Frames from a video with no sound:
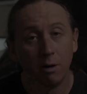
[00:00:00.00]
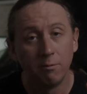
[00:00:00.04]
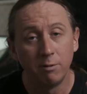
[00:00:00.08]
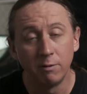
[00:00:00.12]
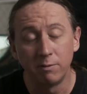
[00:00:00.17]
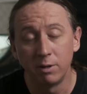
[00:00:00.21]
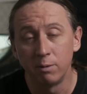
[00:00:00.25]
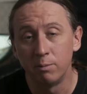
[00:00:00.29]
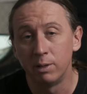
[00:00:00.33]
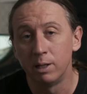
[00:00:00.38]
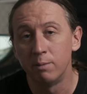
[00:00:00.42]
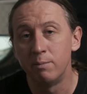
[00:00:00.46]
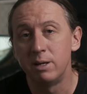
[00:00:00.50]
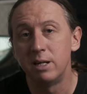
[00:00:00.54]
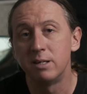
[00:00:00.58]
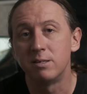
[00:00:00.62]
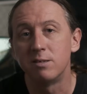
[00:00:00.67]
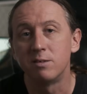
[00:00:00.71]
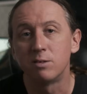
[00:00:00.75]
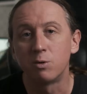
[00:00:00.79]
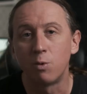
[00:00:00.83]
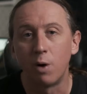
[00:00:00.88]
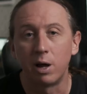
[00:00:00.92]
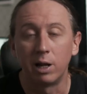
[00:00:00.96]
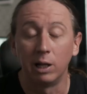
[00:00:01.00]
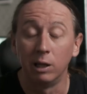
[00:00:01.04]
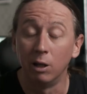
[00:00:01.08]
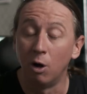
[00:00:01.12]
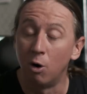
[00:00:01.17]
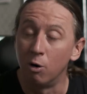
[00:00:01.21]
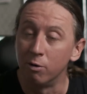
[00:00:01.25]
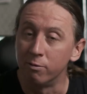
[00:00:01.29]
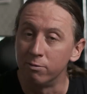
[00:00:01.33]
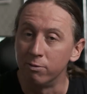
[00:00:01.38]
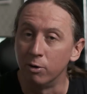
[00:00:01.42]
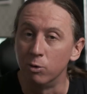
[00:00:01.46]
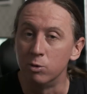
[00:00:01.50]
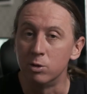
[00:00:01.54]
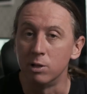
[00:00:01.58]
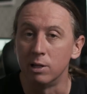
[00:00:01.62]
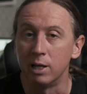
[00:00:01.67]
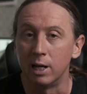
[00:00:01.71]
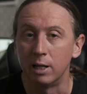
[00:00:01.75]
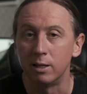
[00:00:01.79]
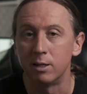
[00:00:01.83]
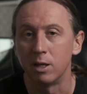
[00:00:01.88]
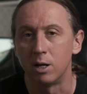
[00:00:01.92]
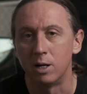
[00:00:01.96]
50mm is quite a long focal
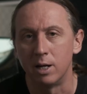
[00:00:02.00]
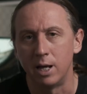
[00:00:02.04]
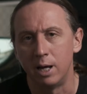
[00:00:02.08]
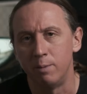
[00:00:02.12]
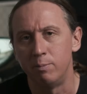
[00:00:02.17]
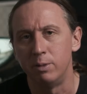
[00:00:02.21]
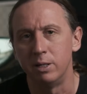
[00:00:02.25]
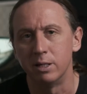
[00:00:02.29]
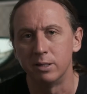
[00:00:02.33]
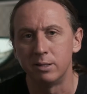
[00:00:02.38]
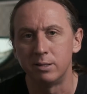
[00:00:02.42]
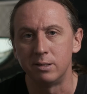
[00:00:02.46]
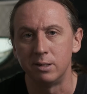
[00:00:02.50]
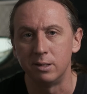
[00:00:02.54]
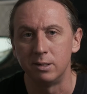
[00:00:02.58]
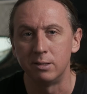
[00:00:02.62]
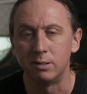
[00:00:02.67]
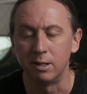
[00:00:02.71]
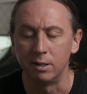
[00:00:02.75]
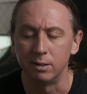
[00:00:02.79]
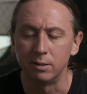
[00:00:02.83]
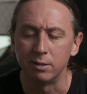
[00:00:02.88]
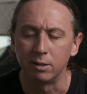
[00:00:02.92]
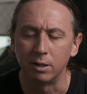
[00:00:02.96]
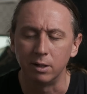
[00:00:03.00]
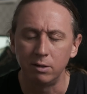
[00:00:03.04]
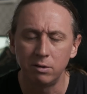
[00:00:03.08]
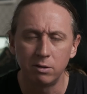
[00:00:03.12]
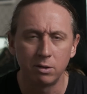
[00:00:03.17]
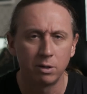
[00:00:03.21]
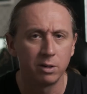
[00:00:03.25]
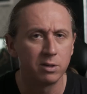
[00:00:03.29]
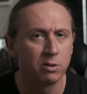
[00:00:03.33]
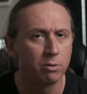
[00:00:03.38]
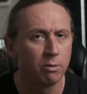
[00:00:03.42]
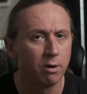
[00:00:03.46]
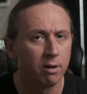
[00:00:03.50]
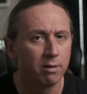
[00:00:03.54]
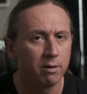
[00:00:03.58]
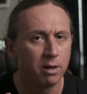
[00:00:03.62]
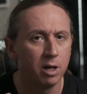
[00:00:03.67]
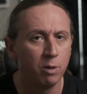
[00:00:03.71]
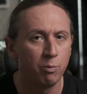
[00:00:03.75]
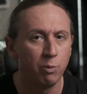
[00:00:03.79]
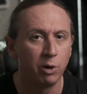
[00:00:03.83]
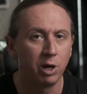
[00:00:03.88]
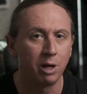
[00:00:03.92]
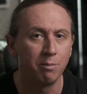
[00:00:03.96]
length on an APS-C sensor, so it's worth
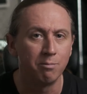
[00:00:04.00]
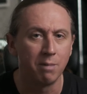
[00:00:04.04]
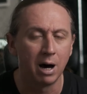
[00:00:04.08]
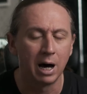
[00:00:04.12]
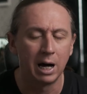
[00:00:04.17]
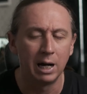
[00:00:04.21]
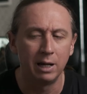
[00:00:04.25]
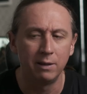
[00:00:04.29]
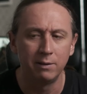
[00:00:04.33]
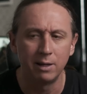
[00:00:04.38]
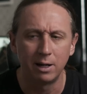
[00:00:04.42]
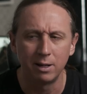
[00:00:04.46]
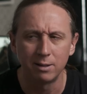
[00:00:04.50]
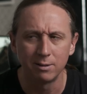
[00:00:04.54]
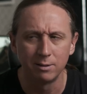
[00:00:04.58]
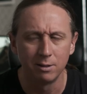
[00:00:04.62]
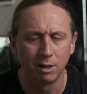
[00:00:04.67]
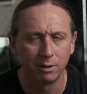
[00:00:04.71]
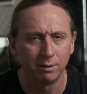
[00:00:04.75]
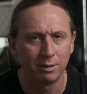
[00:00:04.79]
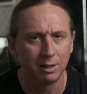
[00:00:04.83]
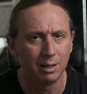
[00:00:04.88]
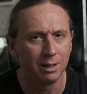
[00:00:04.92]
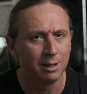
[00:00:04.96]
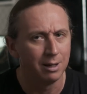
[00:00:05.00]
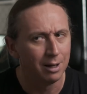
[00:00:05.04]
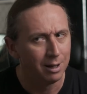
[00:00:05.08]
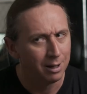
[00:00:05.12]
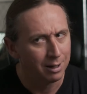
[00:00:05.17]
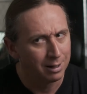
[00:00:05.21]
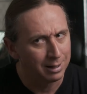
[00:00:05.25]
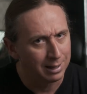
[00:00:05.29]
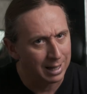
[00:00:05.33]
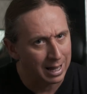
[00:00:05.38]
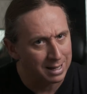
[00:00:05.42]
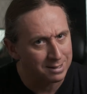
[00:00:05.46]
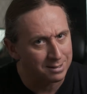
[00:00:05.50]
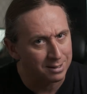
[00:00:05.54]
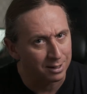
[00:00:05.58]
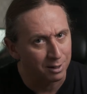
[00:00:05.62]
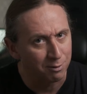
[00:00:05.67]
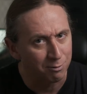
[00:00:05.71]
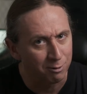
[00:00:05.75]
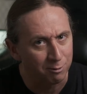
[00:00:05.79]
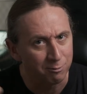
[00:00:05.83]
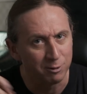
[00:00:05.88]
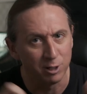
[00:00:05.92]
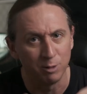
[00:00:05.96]
keeping in mind that it's not the classic
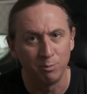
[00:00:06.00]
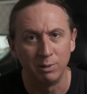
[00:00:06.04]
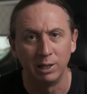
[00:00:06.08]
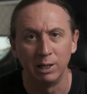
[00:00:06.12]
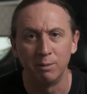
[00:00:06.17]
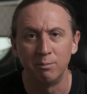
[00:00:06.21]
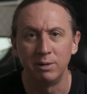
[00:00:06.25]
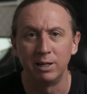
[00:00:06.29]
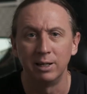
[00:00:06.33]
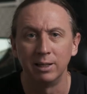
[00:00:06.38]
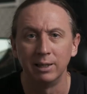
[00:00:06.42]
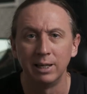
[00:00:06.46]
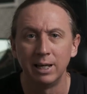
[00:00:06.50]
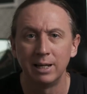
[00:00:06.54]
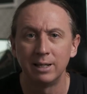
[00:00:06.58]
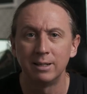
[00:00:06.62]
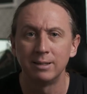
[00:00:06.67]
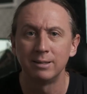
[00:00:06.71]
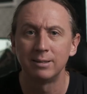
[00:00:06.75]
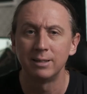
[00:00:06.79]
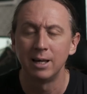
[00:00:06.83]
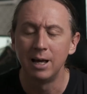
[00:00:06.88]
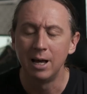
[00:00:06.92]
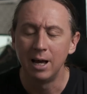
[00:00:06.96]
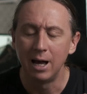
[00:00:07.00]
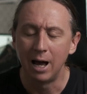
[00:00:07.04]
50mm lens,